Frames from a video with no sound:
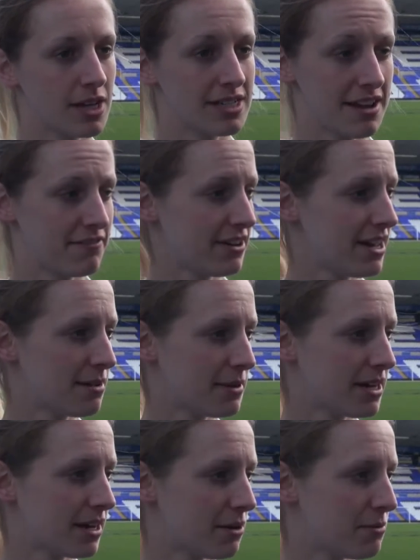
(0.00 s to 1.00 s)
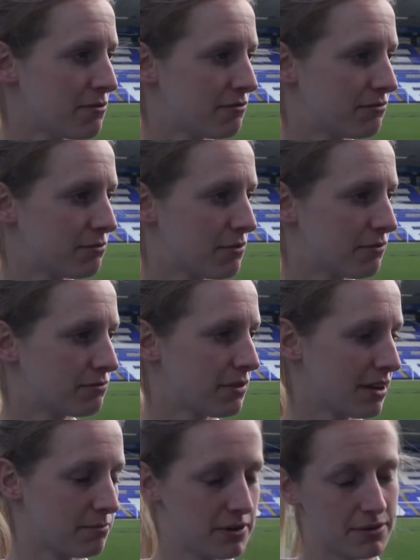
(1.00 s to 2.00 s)
Definitely. I mean, you know, we've
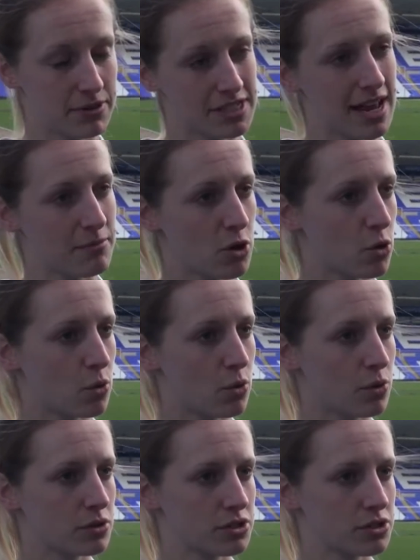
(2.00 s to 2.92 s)
been with the same core